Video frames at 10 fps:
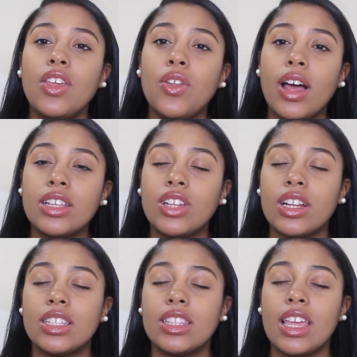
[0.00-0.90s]
you know, I
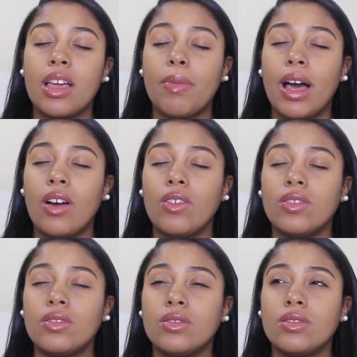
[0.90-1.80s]
started to think
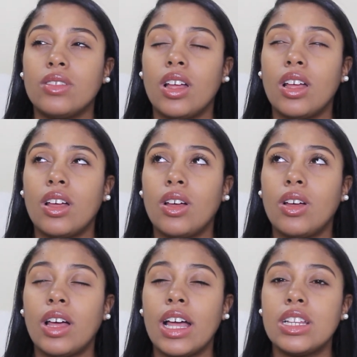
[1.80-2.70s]
about
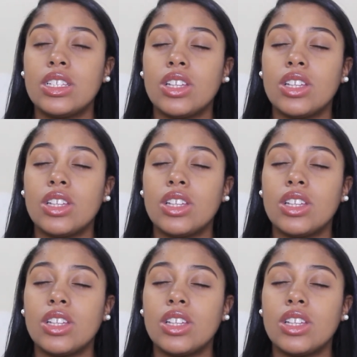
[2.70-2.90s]
I just